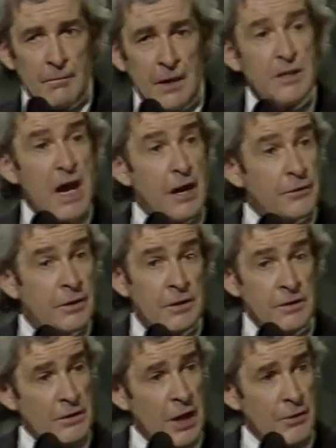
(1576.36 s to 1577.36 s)
He's out.
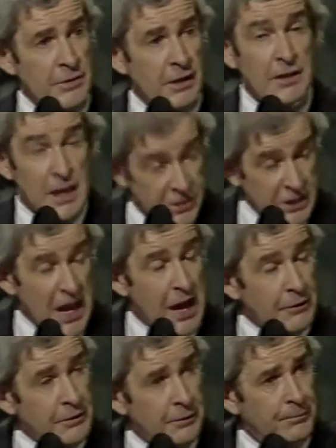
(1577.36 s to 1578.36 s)
No. Yes, he's
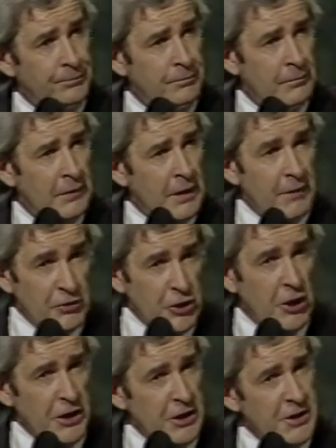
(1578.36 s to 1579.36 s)
out. If he's
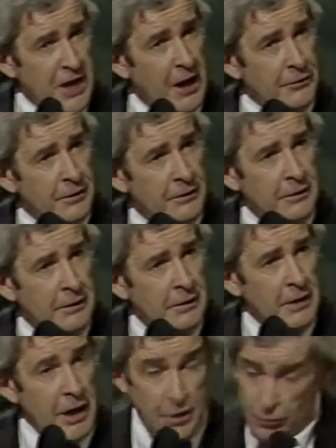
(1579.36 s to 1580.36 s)
not in, he's out.
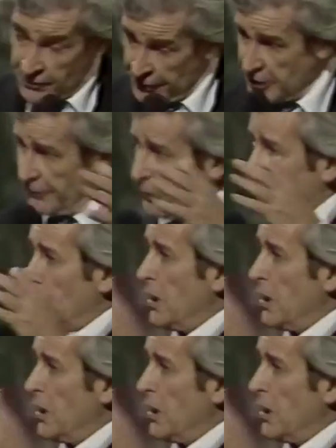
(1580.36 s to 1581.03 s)
I know it's very difficult for you